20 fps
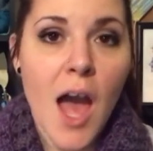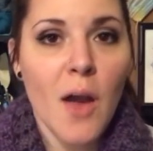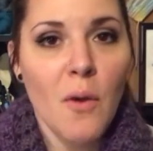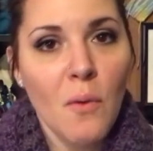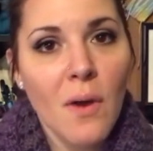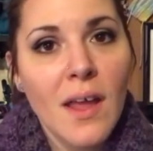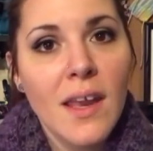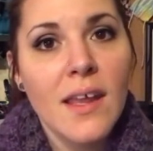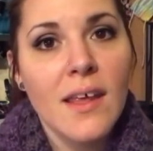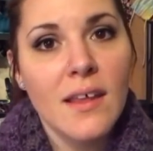I
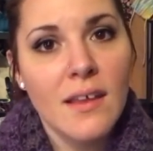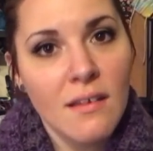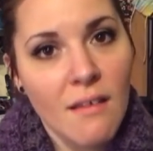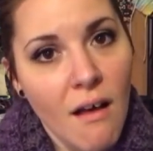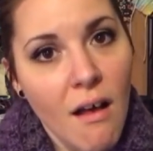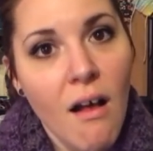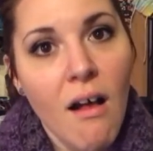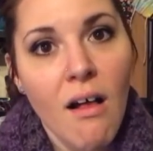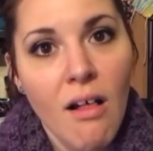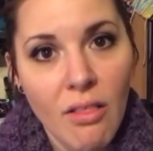want it in
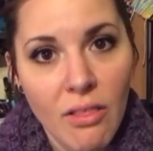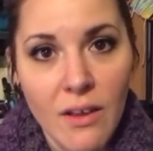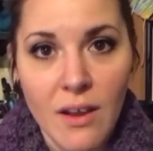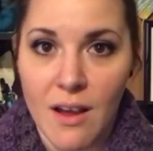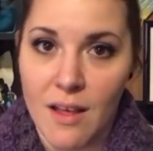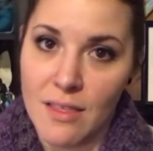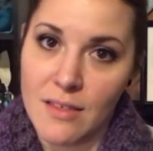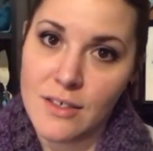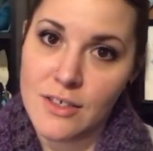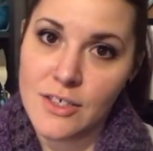all the
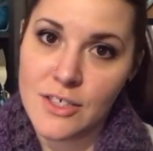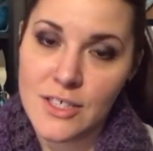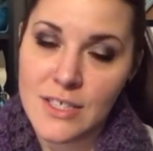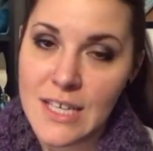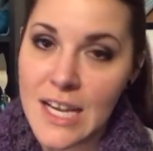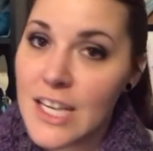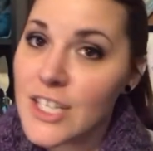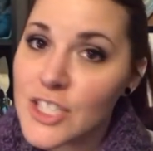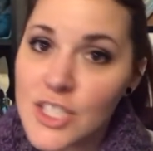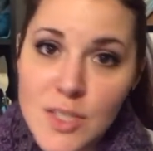colors,
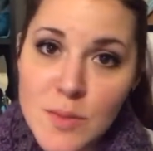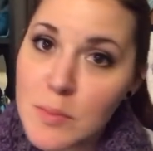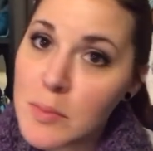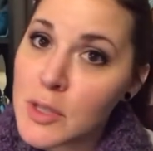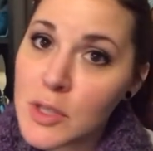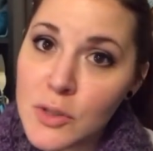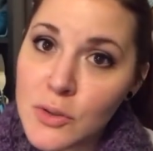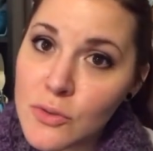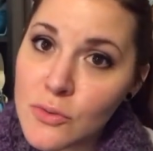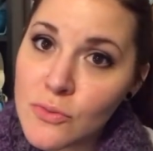not just
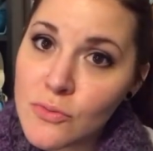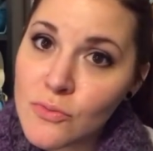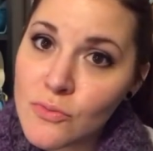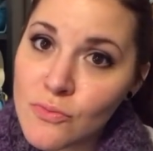blue,